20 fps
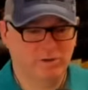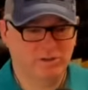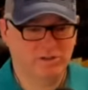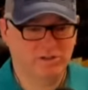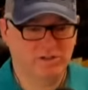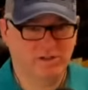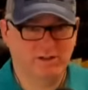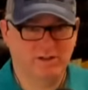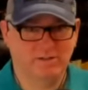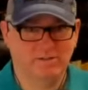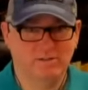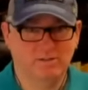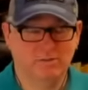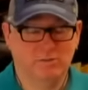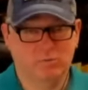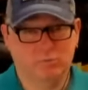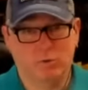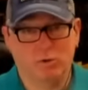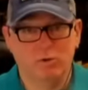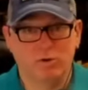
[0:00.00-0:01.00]
she gets
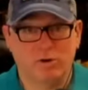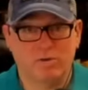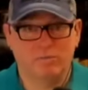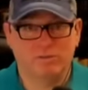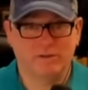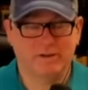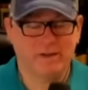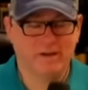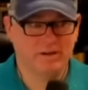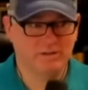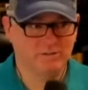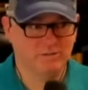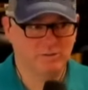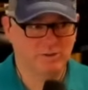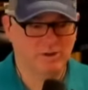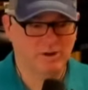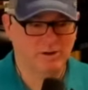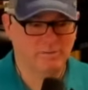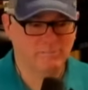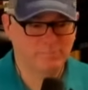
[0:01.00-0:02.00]
thrown off the case or
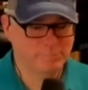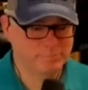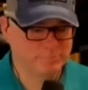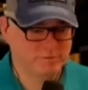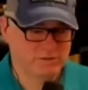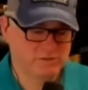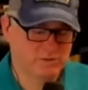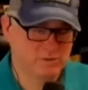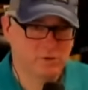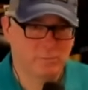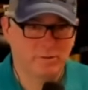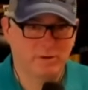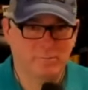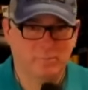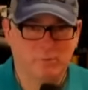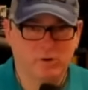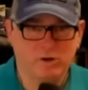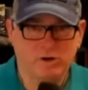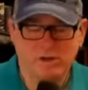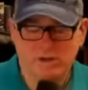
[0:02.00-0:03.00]
not? It's a little bit
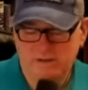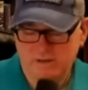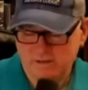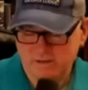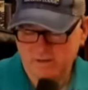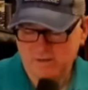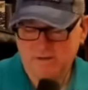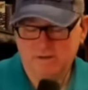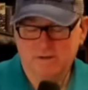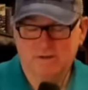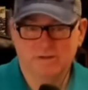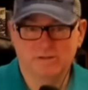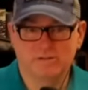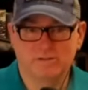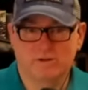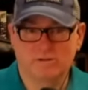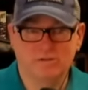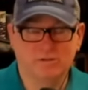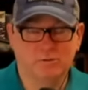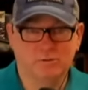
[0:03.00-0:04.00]
murky. It's
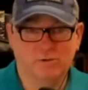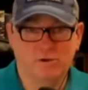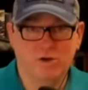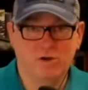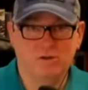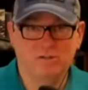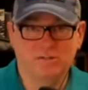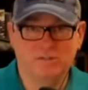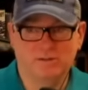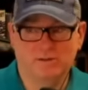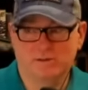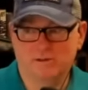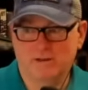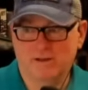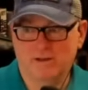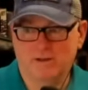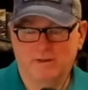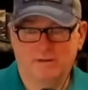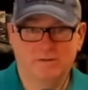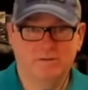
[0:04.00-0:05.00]
also lost in a
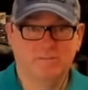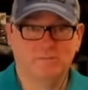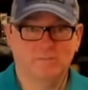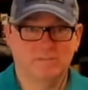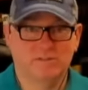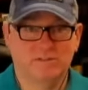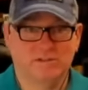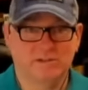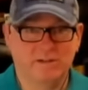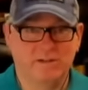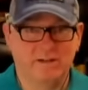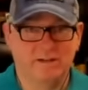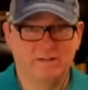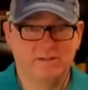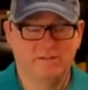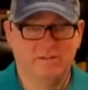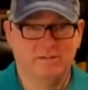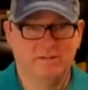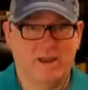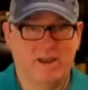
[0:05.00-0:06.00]
lot of the
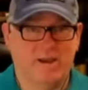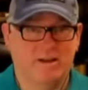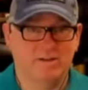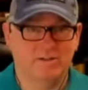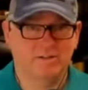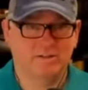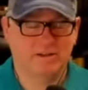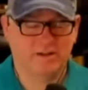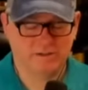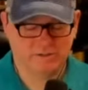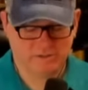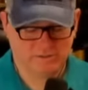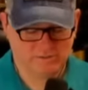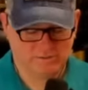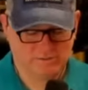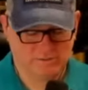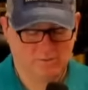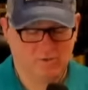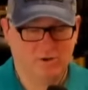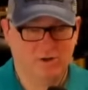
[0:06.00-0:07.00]
sleaze and
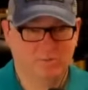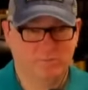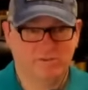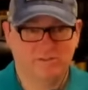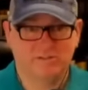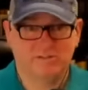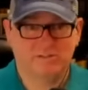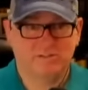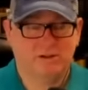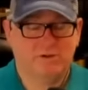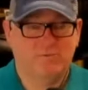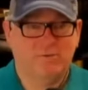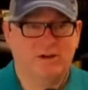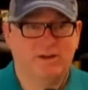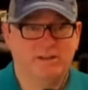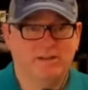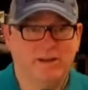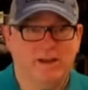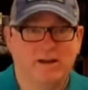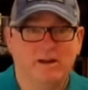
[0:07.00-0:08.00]
accusations and arguments and stuff
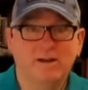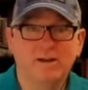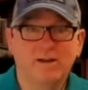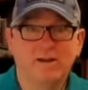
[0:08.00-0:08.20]
like that.